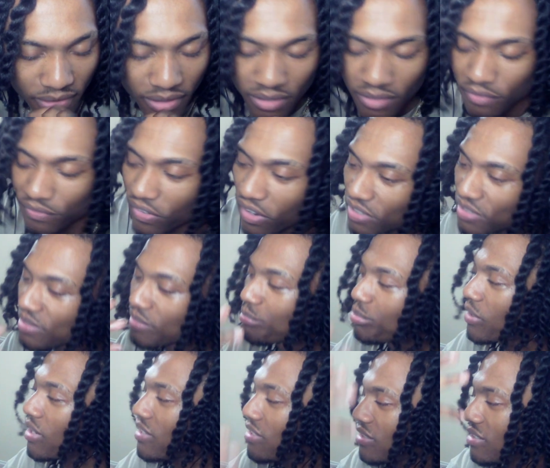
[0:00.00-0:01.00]
First
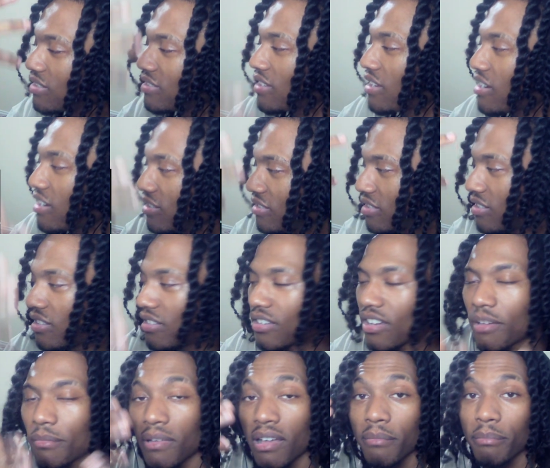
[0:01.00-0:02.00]
impression is everything, y'all.
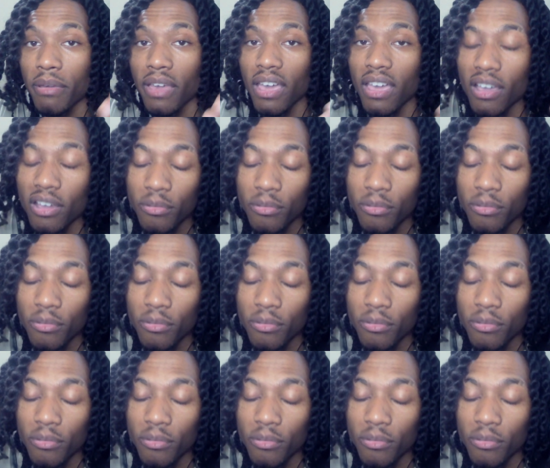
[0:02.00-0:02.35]
My bad.